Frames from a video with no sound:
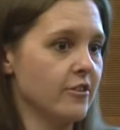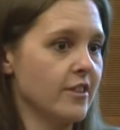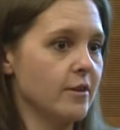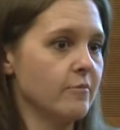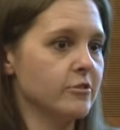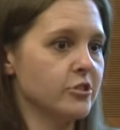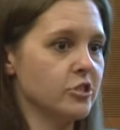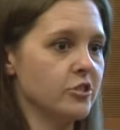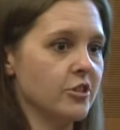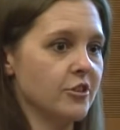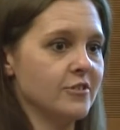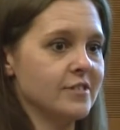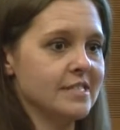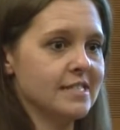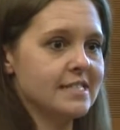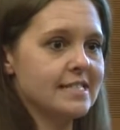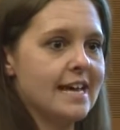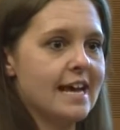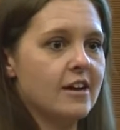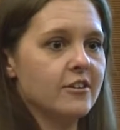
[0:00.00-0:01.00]
They want you to know it's
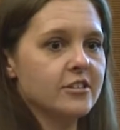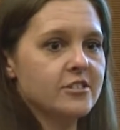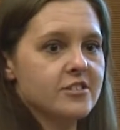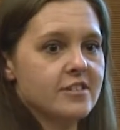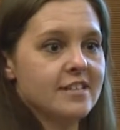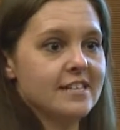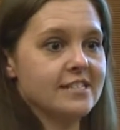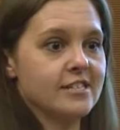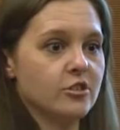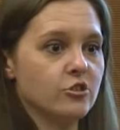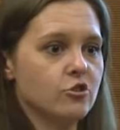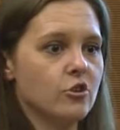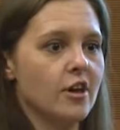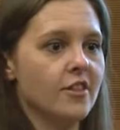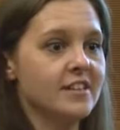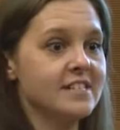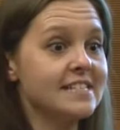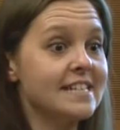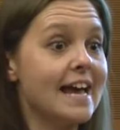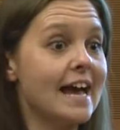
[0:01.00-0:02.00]
a sound, and so they say draw
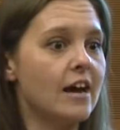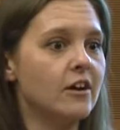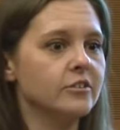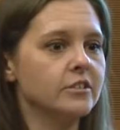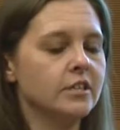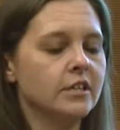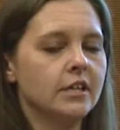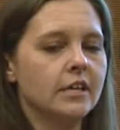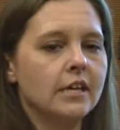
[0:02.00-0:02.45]
the sound.